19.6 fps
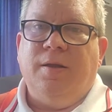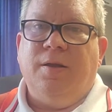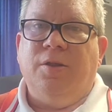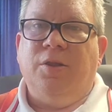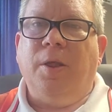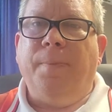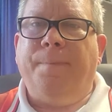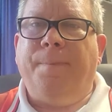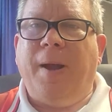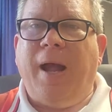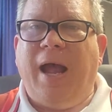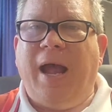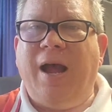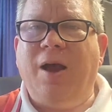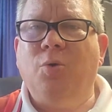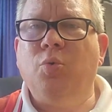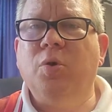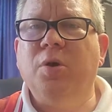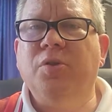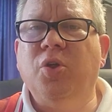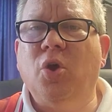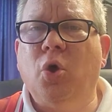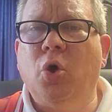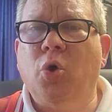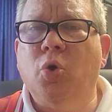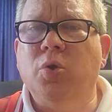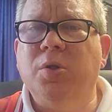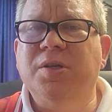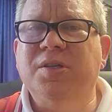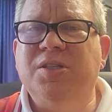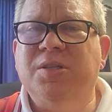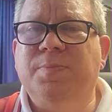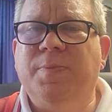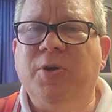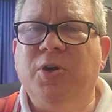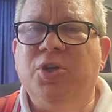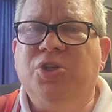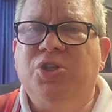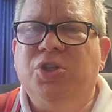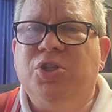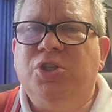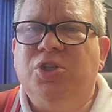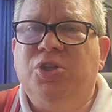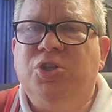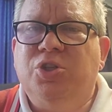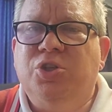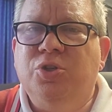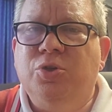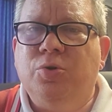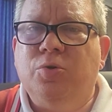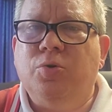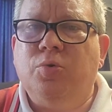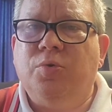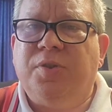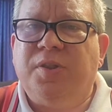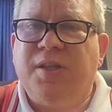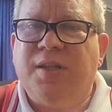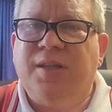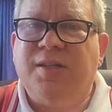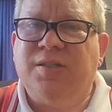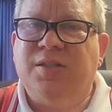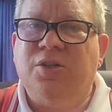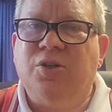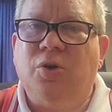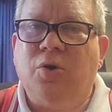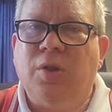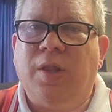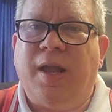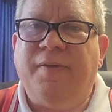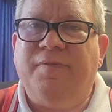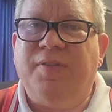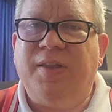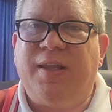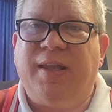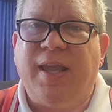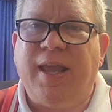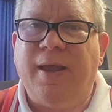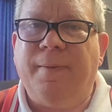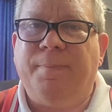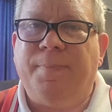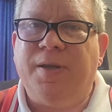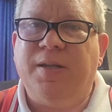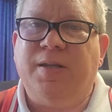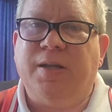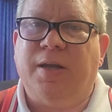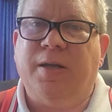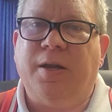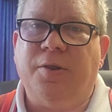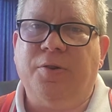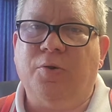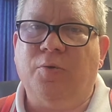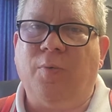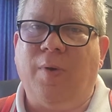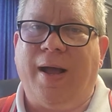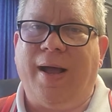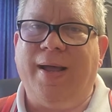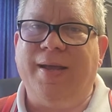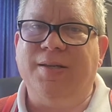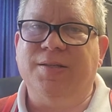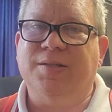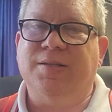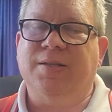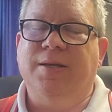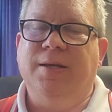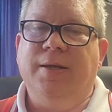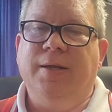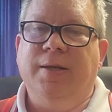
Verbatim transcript: the power of the Holy Spirit to do things in your life that can't be done otherwise.